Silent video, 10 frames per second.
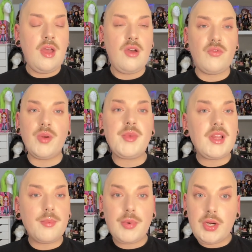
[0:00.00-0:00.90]

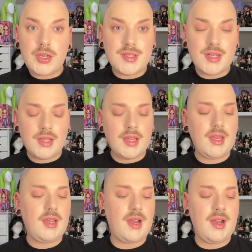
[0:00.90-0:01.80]
formula
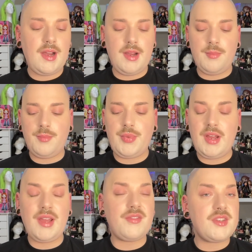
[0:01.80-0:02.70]
personally.
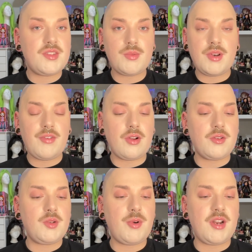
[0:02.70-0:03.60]
But if this is one of your
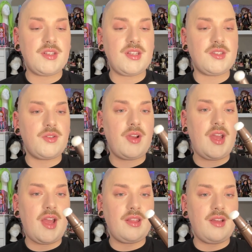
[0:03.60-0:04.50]
go-to products, that's
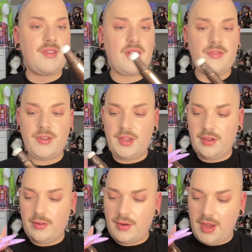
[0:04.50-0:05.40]
great. I love that for
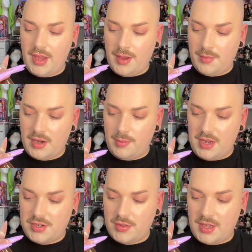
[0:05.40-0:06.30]
you. I am going to
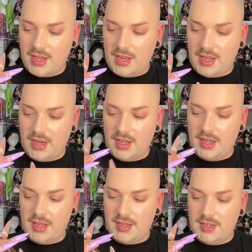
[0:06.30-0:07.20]
make sure that it
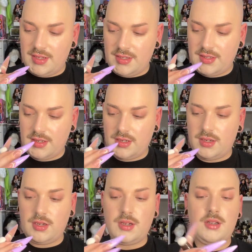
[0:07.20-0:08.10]
is
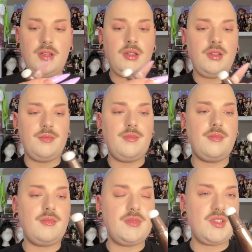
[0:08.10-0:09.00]

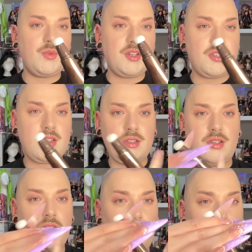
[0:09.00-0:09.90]
switched to